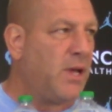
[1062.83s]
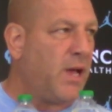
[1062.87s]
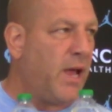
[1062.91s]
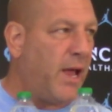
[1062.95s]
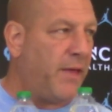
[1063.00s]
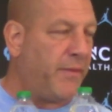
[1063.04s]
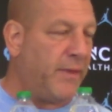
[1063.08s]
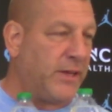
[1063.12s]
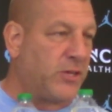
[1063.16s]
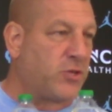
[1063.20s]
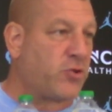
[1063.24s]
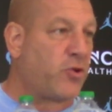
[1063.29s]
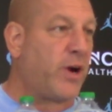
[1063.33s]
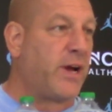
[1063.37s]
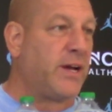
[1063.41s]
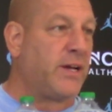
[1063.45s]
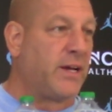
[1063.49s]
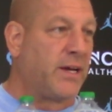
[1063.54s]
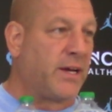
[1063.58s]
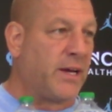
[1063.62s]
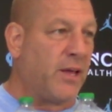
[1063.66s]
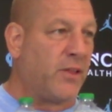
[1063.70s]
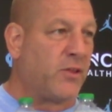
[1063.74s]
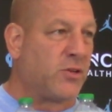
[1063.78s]
And they
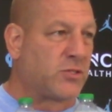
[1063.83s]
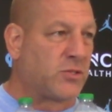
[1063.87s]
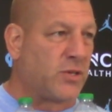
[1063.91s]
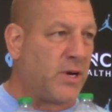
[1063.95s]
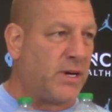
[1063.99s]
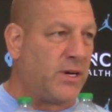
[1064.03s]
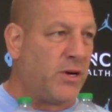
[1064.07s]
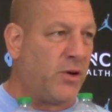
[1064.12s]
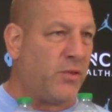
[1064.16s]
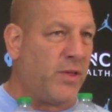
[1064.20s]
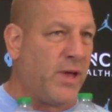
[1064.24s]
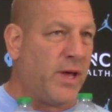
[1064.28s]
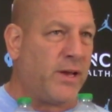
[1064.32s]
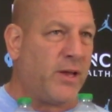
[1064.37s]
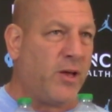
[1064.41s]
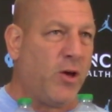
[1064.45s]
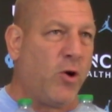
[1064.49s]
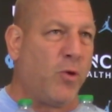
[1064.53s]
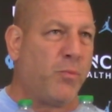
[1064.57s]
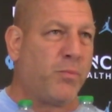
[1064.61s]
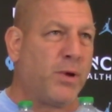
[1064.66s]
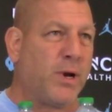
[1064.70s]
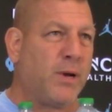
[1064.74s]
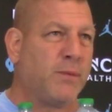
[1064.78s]
trained together, so I know that
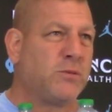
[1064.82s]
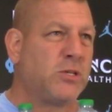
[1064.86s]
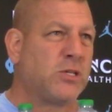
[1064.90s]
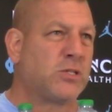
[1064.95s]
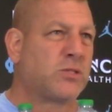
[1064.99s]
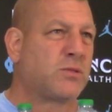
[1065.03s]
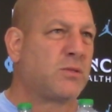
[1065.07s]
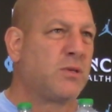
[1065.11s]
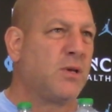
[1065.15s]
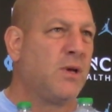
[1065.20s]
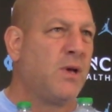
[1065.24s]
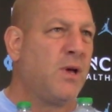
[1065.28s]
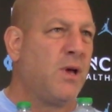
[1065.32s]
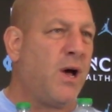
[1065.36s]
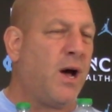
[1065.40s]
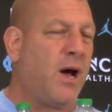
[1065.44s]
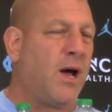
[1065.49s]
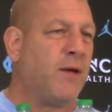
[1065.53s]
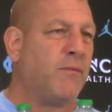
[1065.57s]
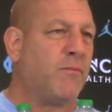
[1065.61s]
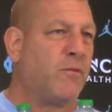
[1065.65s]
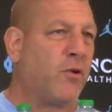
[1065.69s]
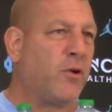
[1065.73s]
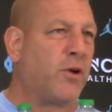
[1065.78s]
helped. And
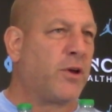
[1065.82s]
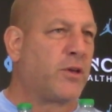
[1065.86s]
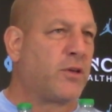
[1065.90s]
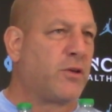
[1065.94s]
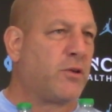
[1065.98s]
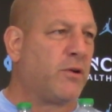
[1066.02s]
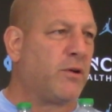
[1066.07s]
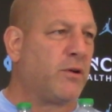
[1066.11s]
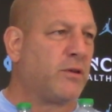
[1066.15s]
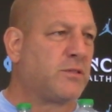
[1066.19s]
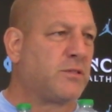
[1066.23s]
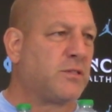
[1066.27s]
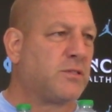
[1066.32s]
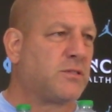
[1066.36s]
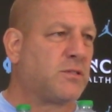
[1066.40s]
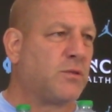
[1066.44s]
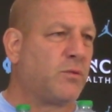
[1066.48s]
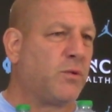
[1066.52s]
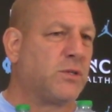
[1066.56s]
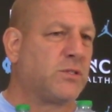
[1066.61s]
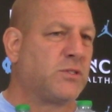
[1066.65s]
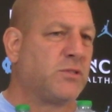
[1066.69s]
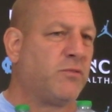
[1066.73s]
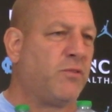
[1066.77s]
I am very curious as to
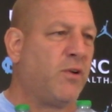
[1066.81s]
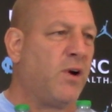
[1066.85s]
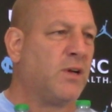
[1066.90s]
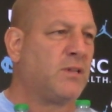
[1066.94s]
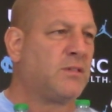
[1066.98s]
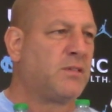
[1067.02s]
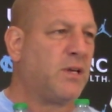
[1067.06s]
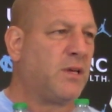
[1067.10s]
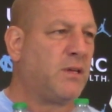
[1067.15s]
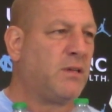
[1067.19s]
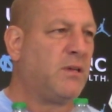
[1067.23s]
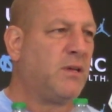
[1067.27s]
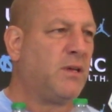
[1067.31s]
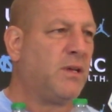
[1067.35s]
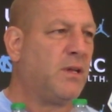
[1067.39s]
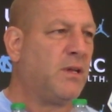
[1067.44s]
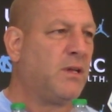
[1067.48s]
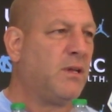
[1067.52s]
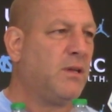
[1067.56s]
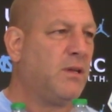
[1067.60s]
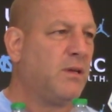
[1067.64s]
what Javonte did